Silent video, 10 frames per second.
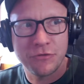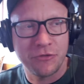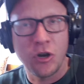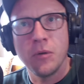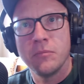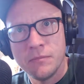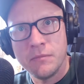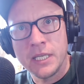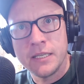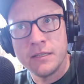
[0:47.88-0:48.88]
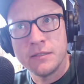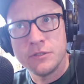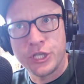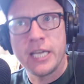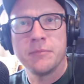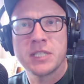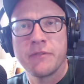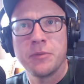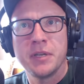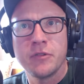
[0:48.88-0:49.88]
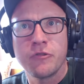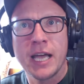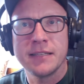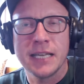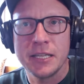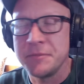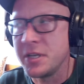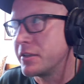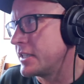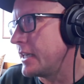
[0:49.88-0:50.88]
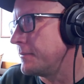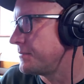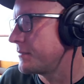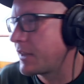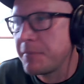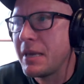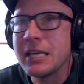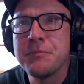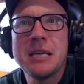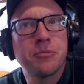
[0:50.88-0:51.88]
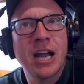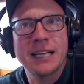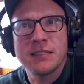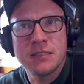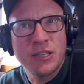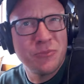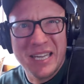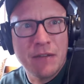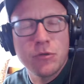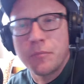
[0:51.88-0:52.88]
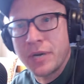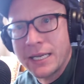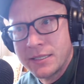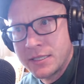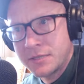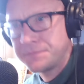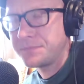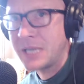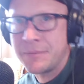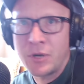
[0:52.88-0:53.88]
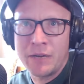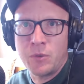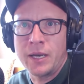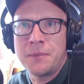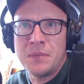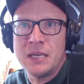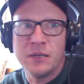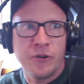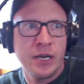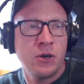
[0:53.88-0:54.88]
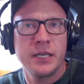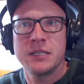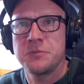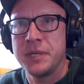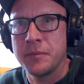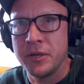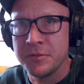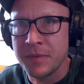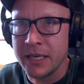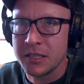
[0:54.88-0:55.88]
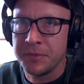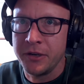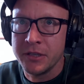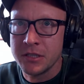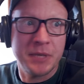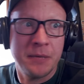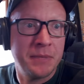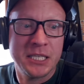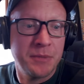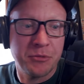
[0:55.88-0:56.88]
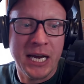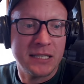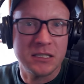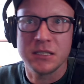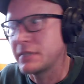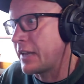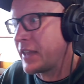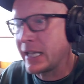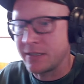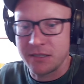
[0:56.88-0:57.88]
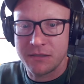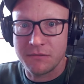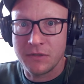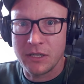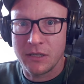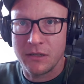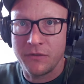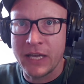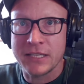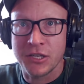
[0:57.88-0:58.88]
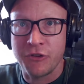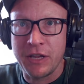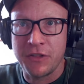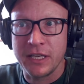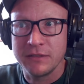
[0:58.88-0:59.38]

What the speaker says: from me and James having a bit of a rant at them the other day. They make me practice. They don't make everyone practice. I'm not everyone, I'm me, all right? All I can speak about is my experience. It makes me practice, and that's a great thing.